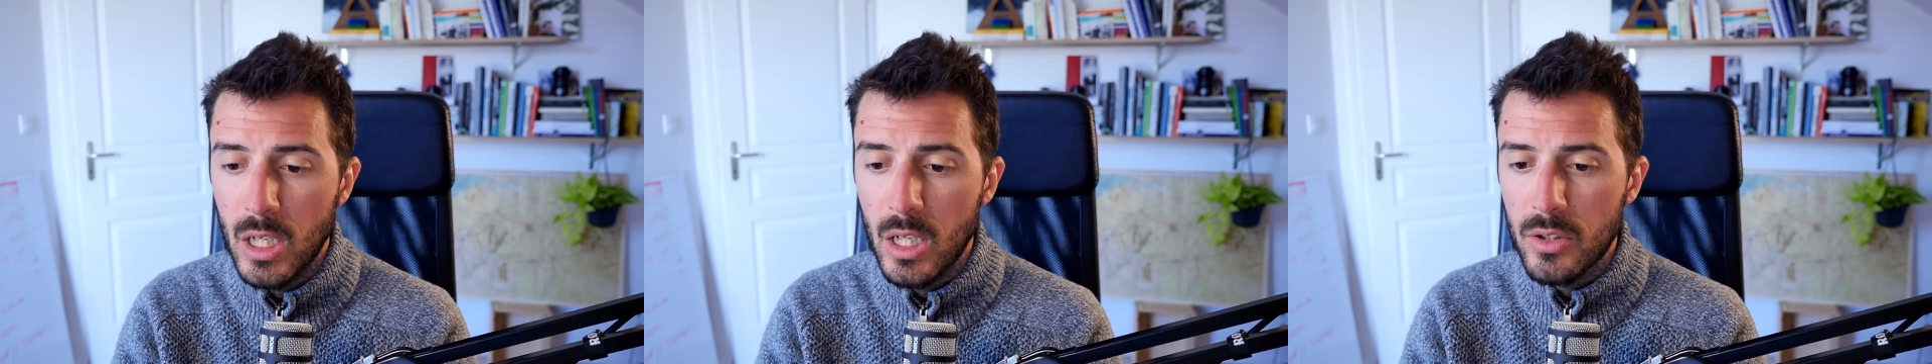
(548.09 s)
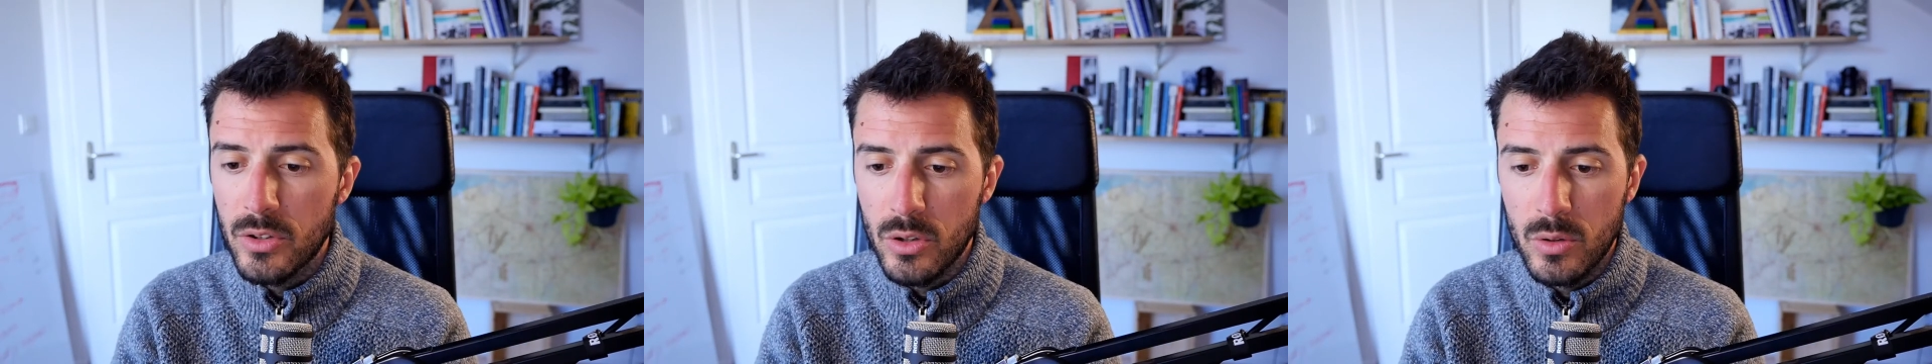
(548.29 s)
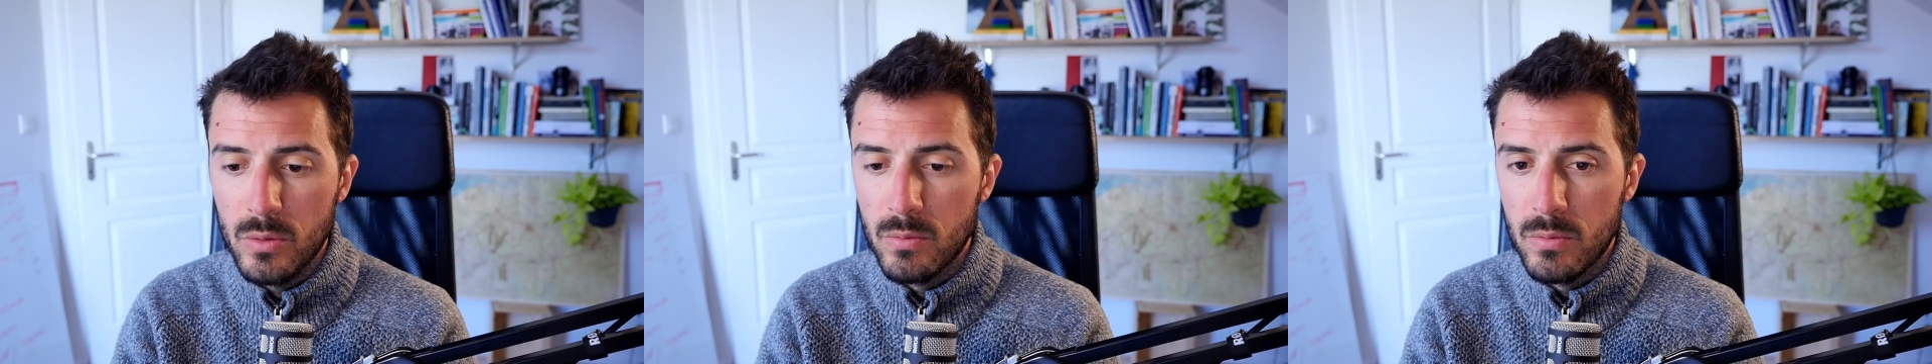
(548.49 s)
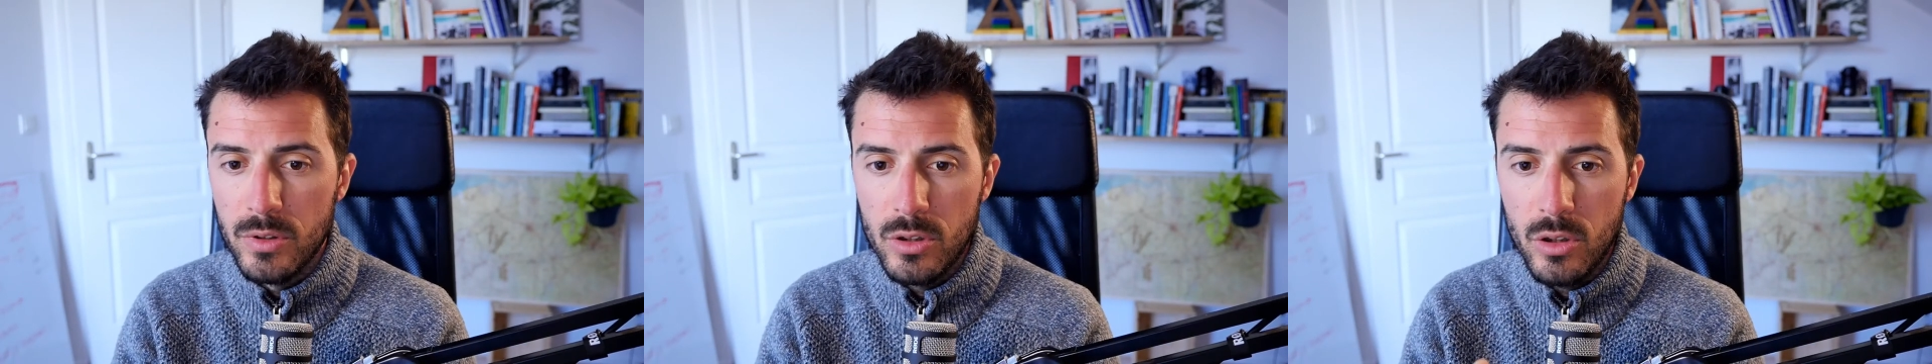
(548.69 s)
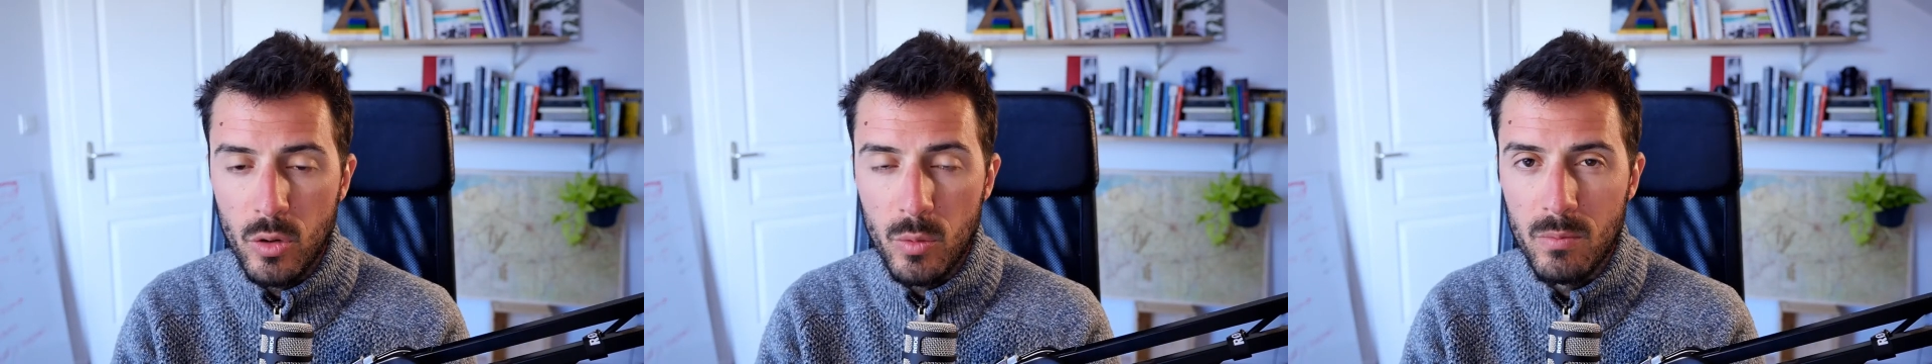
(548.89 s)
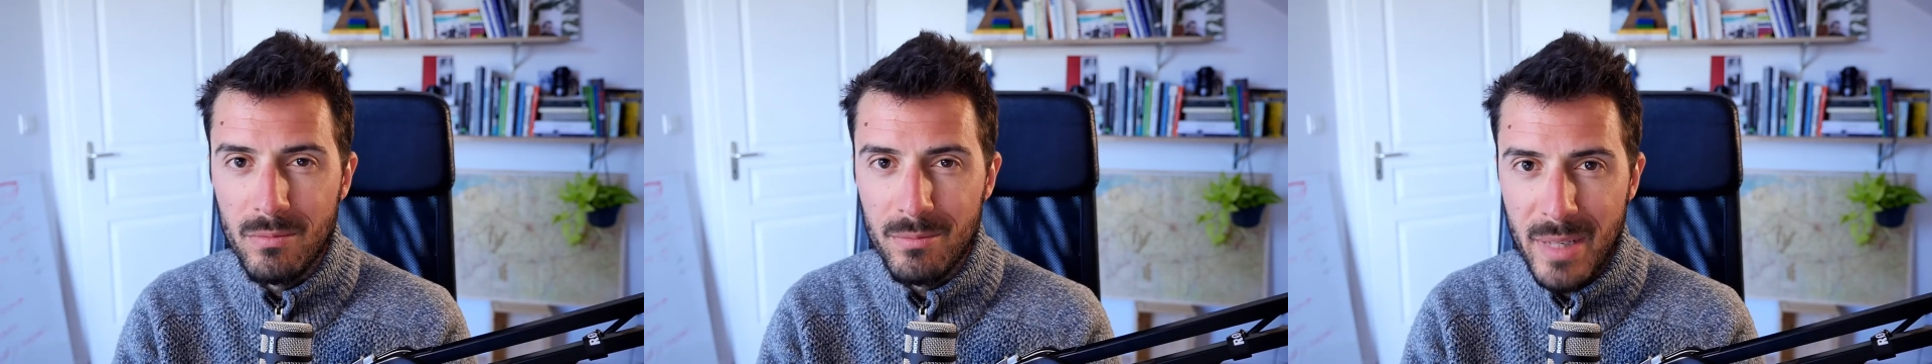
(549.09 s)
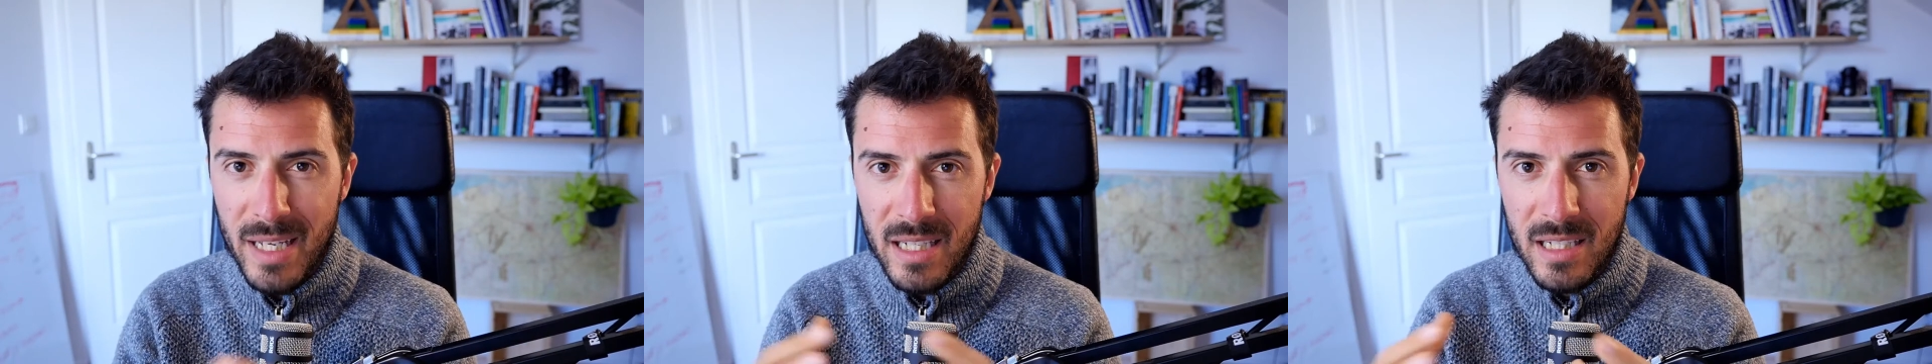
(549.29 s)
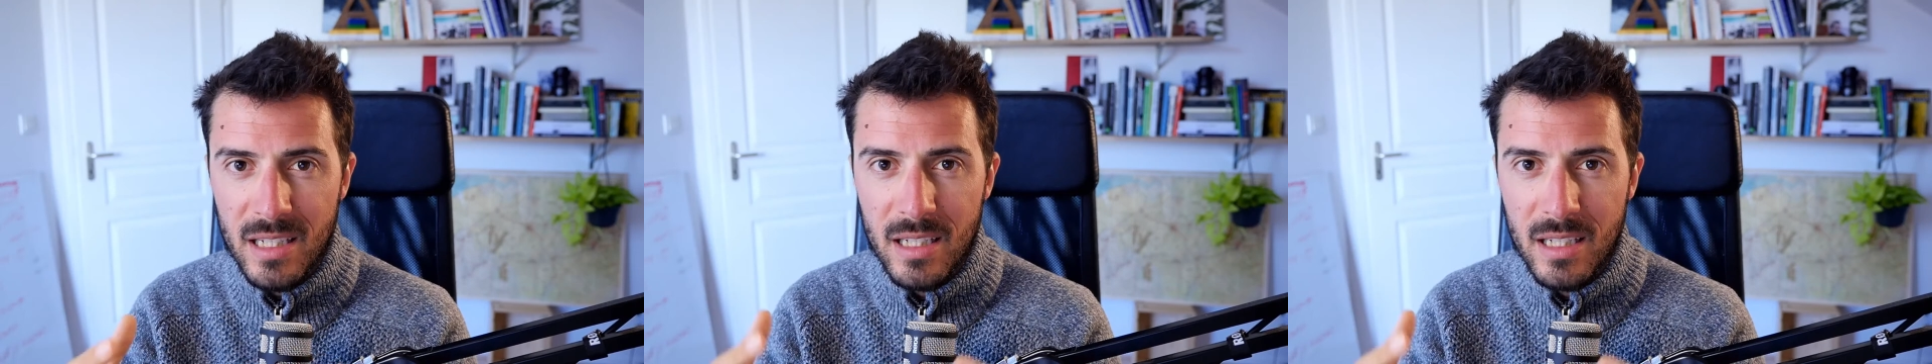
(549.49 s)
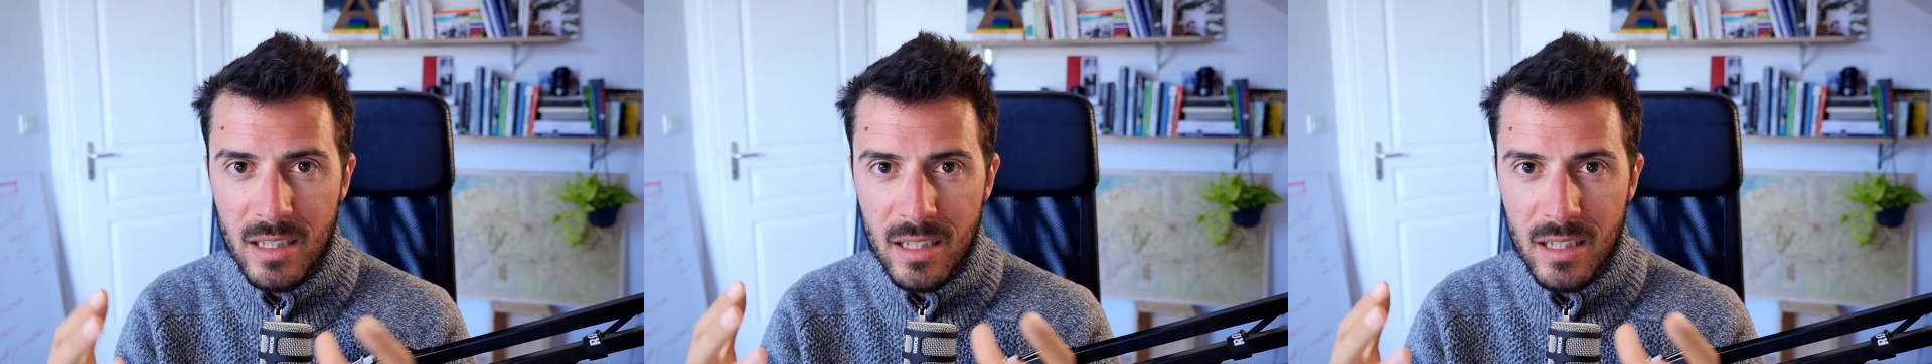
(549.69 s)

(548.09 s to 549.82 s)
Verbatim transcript: So you know many